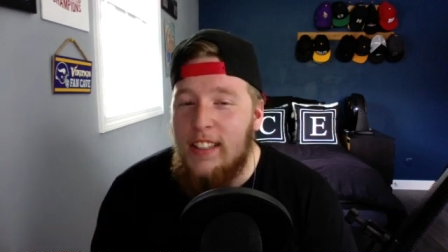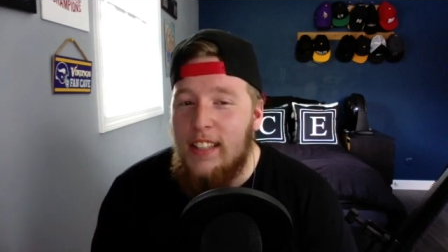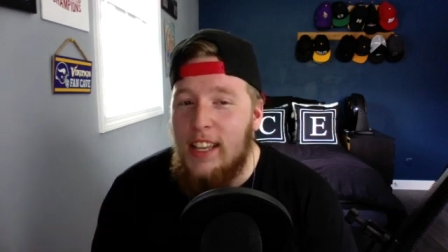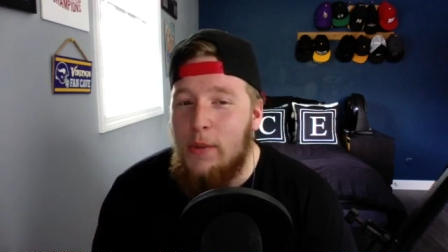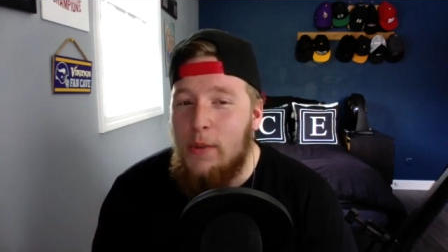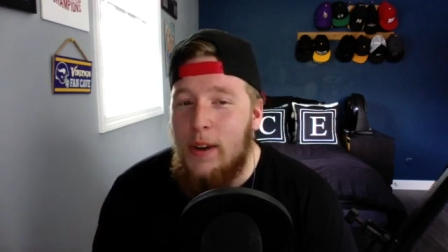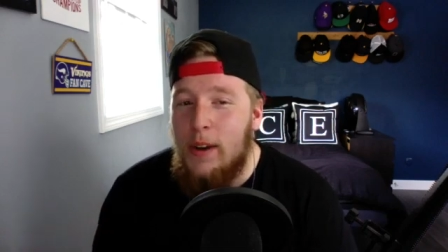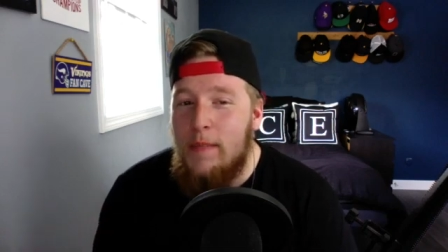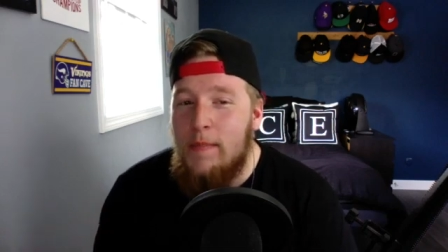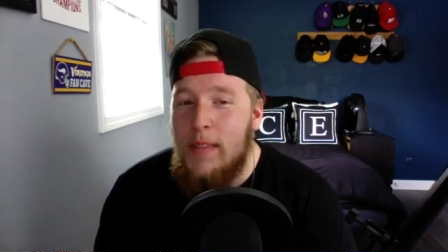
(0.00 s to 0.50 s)
Like
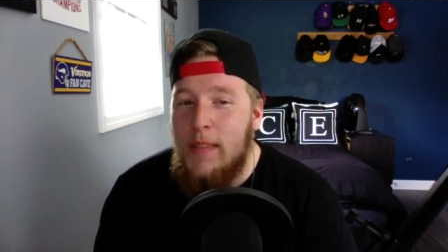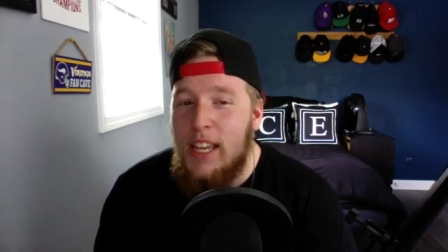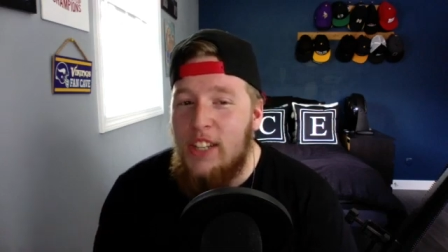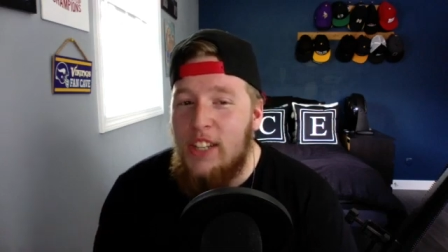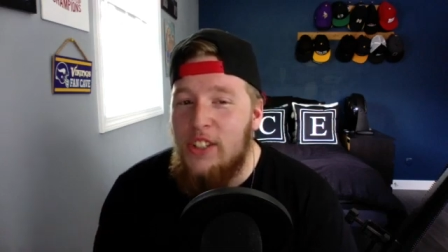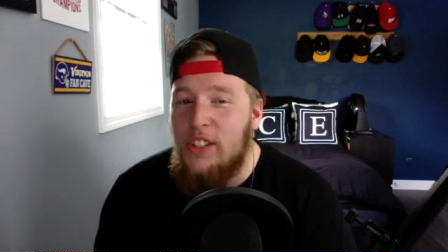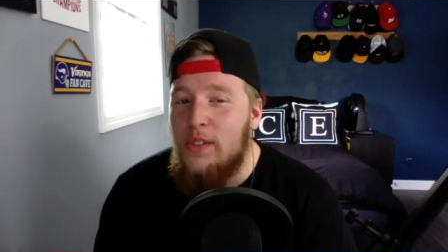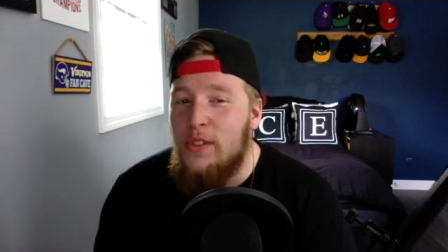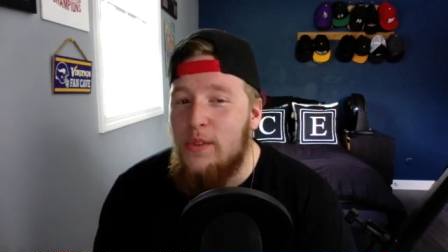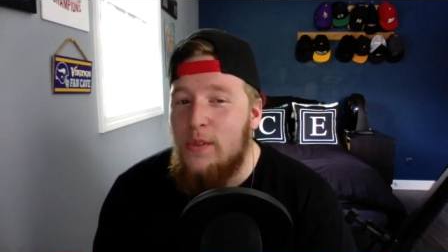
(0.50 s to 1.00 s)
what
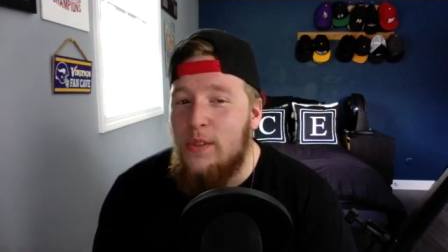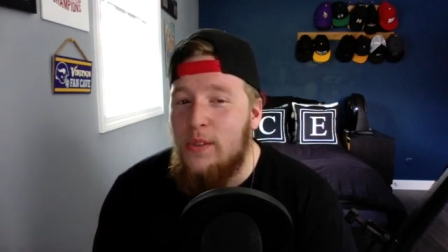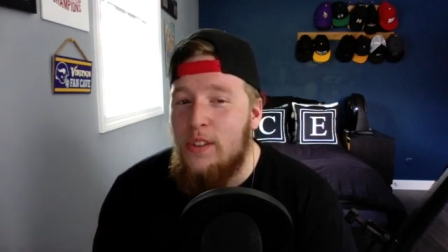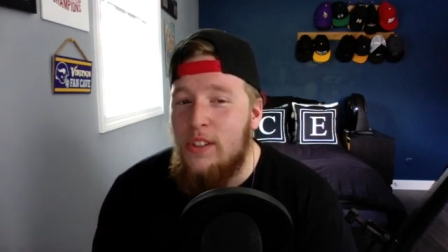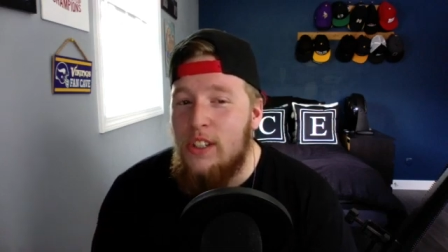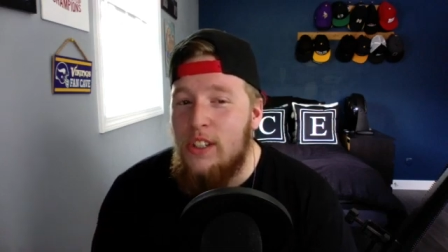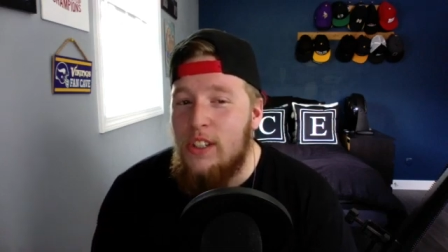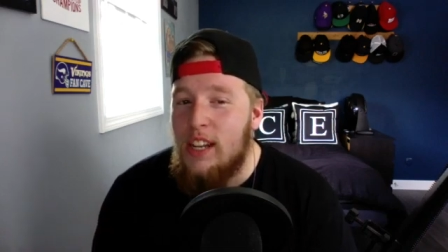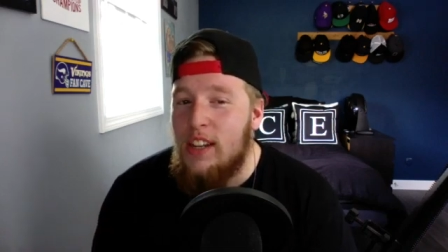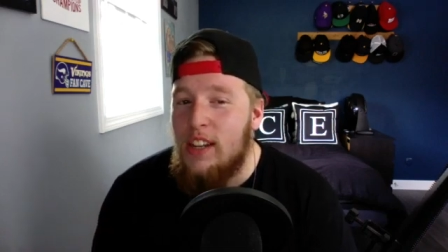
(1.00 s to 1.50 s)
makes you
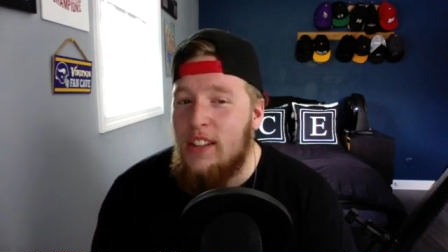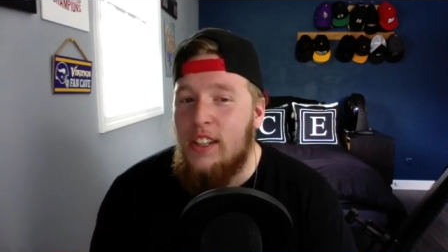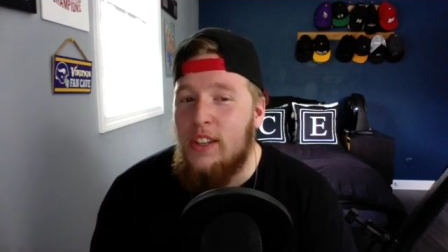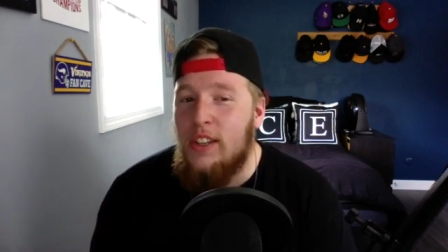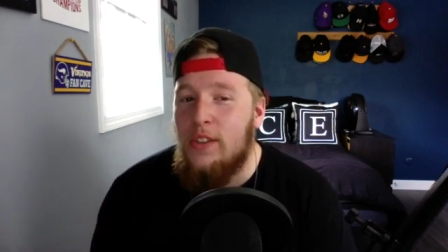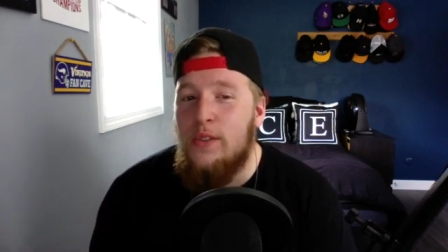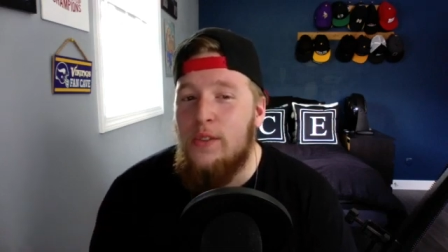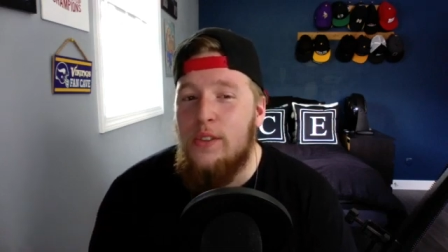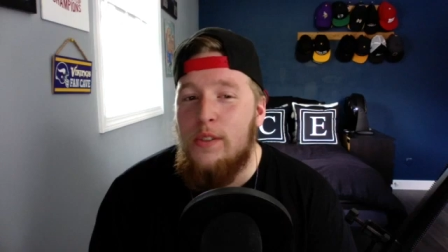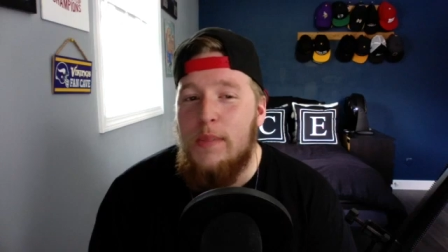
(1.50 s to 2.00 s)
Gizelle
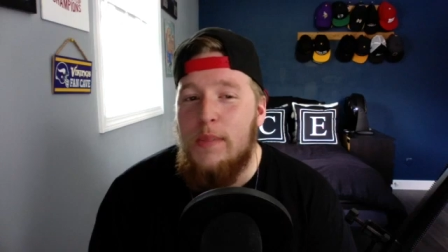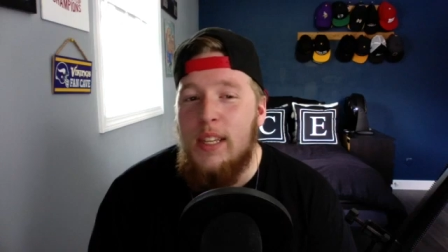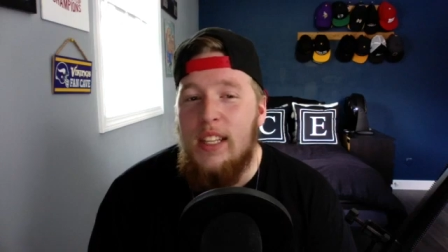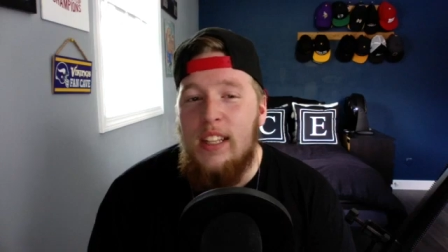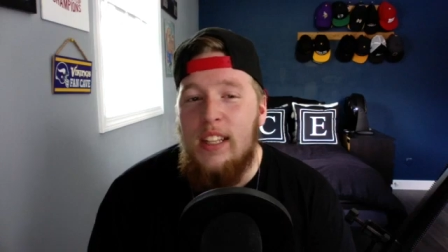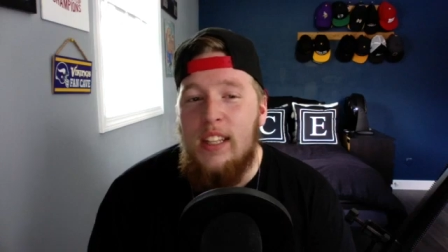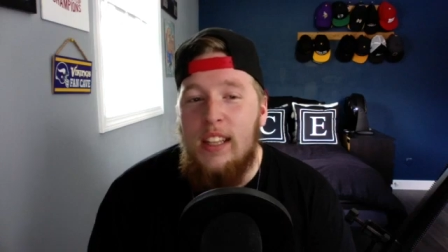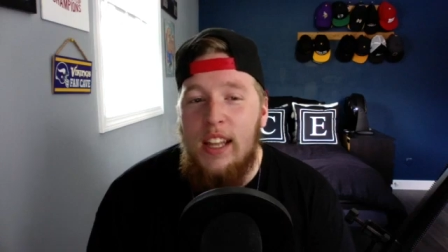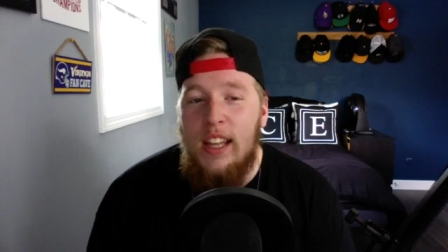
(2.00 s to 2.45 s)
Deguzman?